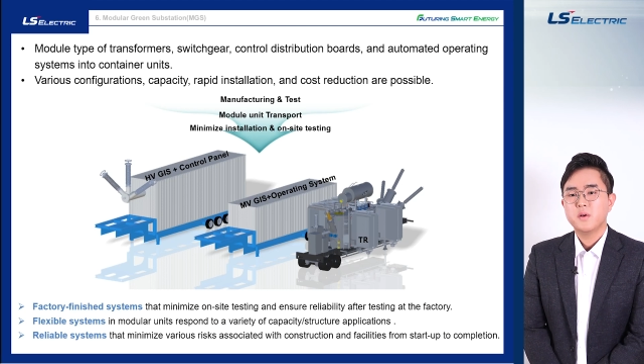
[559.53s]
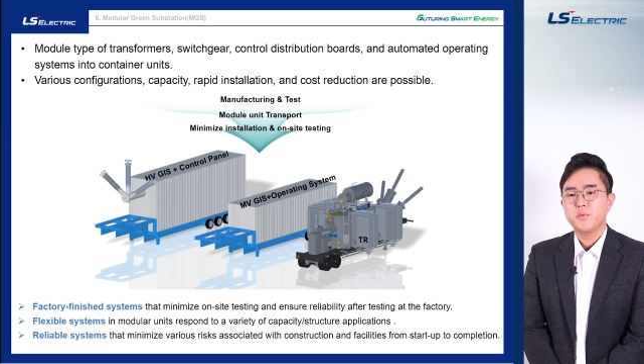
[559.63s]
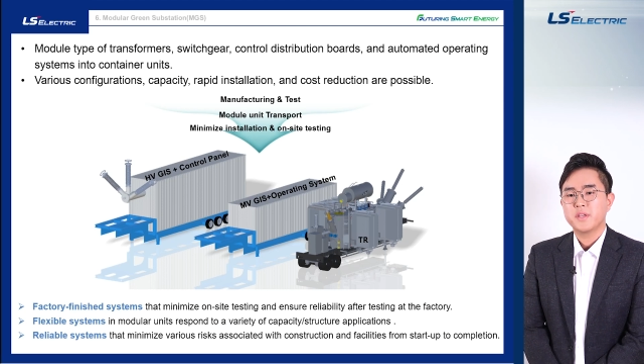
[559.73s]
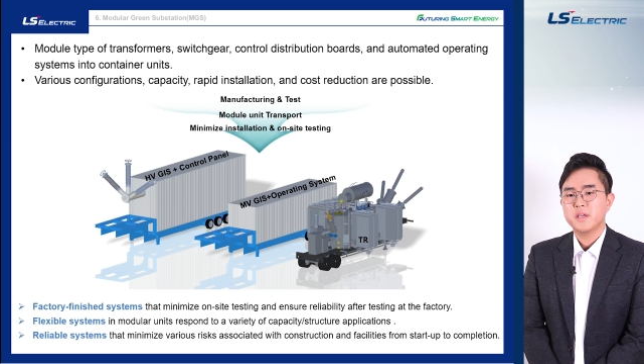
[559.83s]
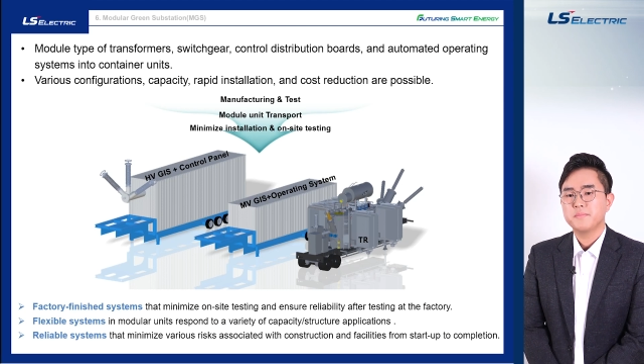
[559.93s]

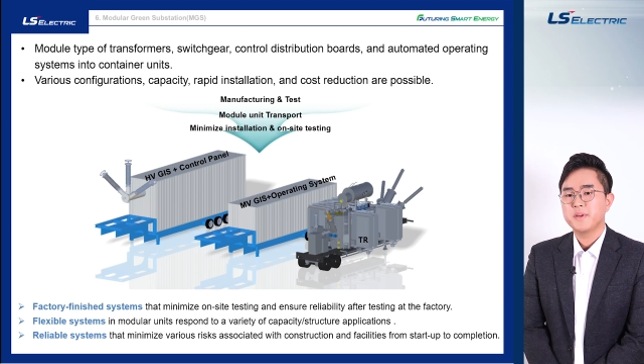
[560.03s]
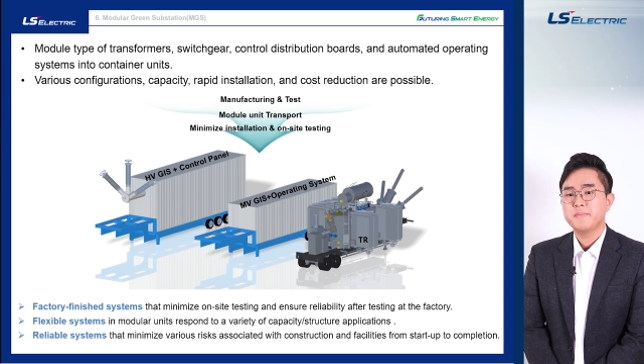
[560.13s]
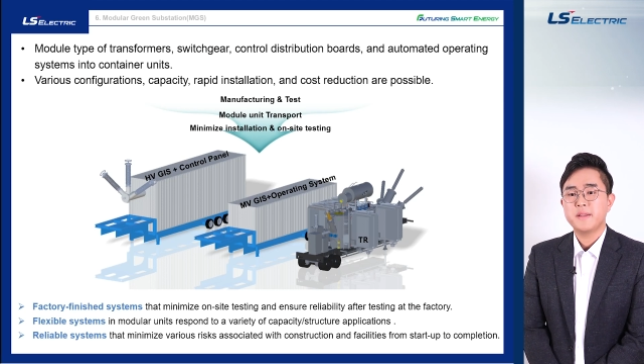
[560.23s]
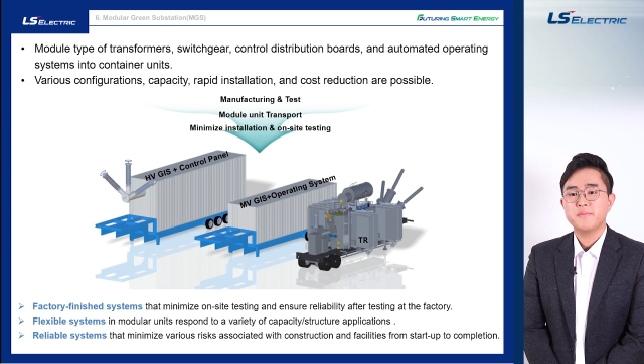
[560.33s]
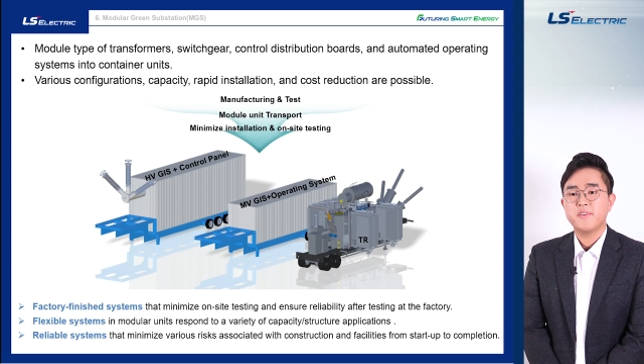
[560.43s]
we can
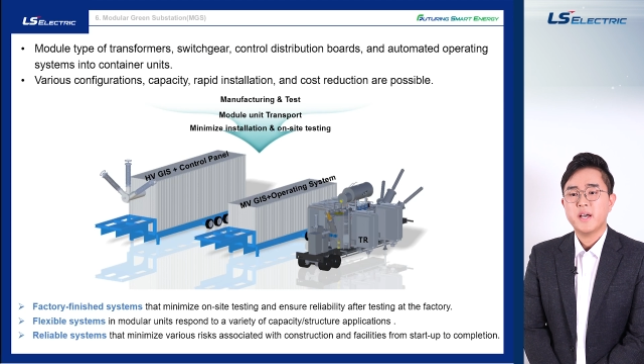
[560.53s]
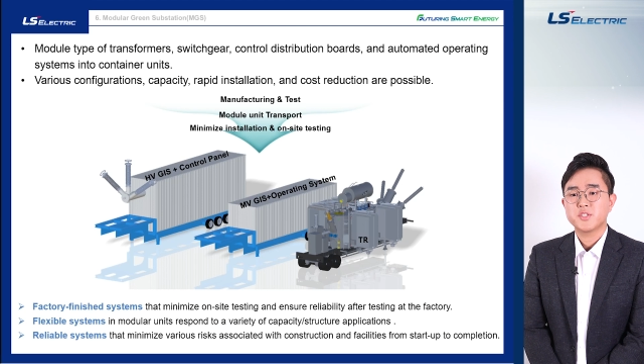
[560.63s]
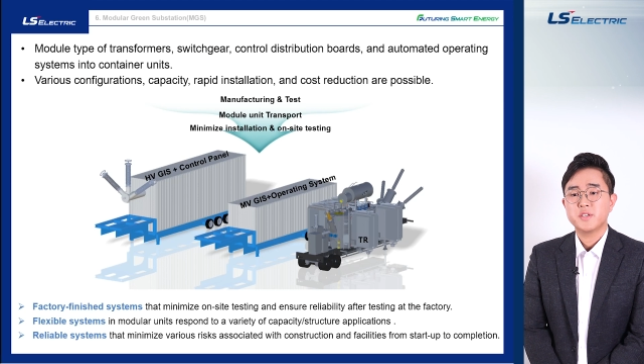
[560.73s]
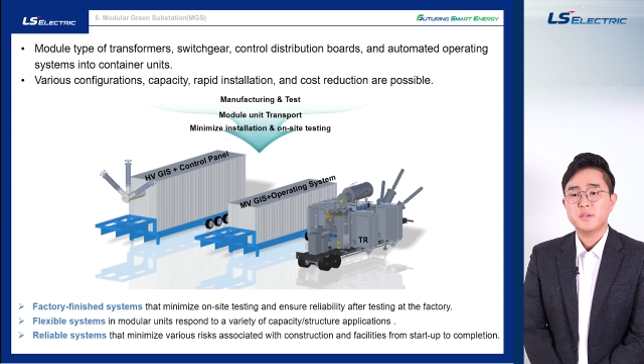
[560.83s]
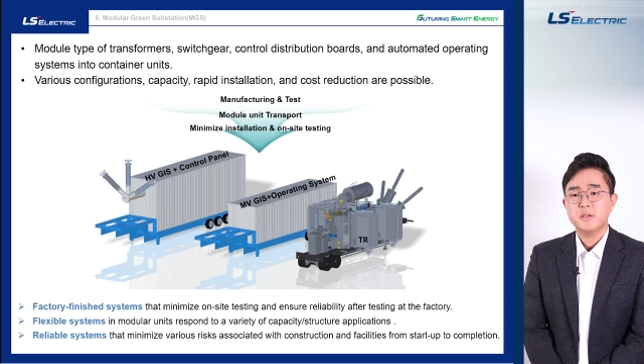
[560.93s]

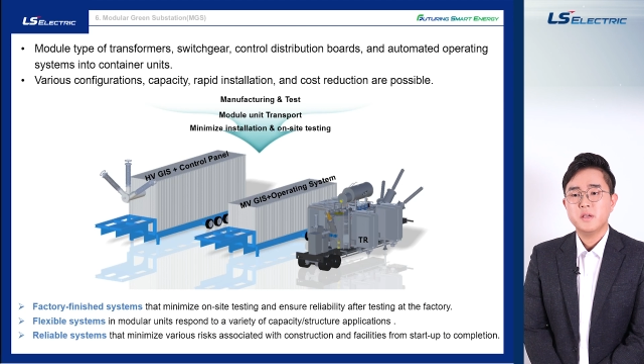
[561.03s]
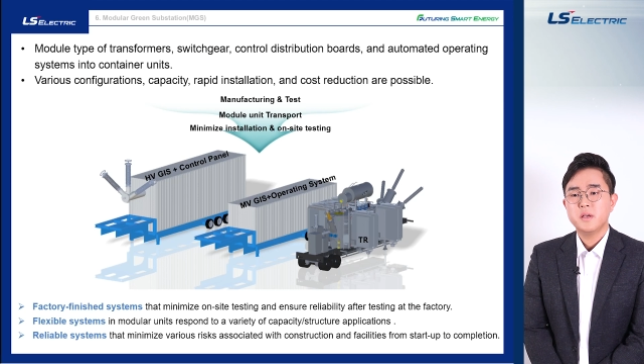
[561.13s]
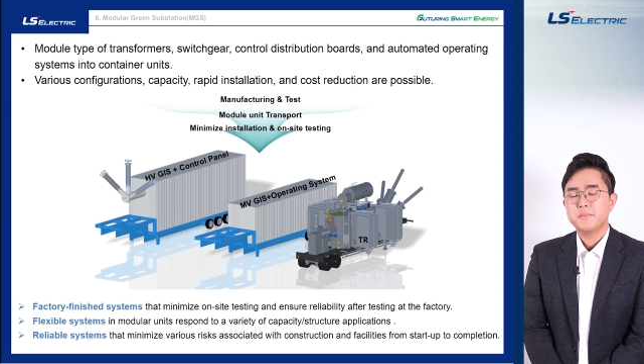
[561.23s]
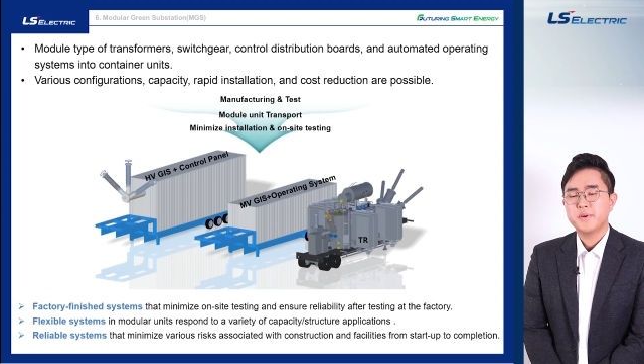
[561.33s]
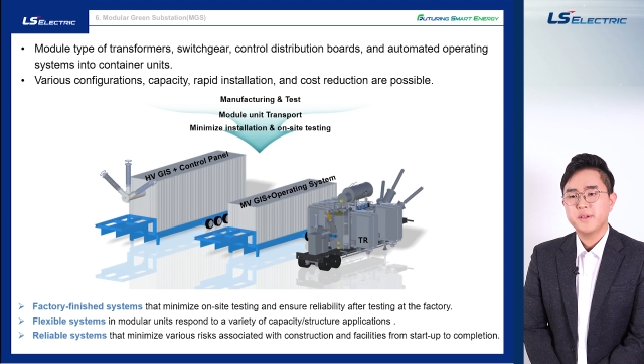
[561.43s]
pre-manufacture,
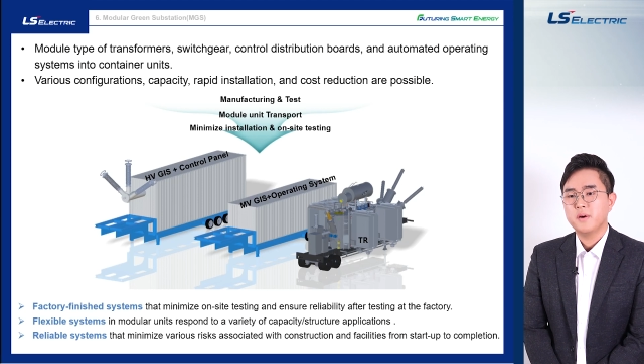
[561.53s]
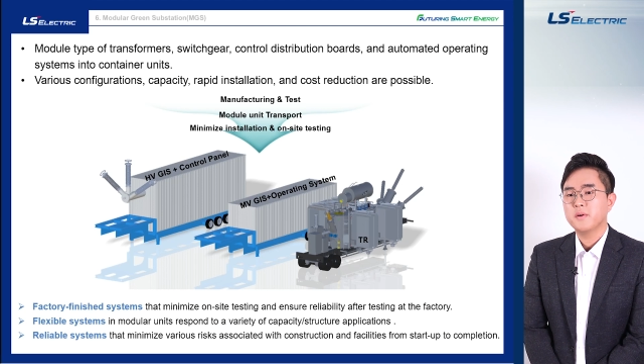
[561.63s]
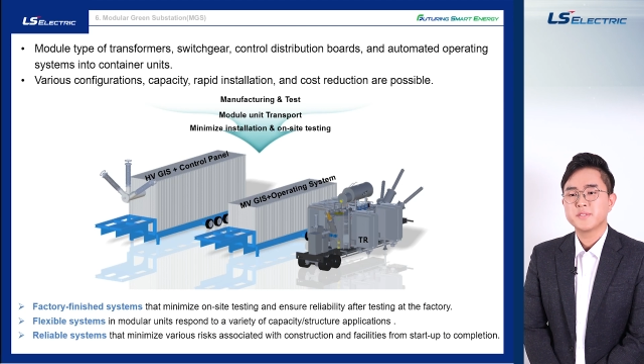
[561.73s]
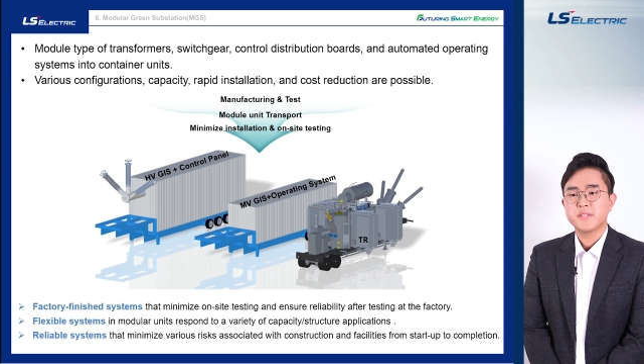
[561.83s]
pre-all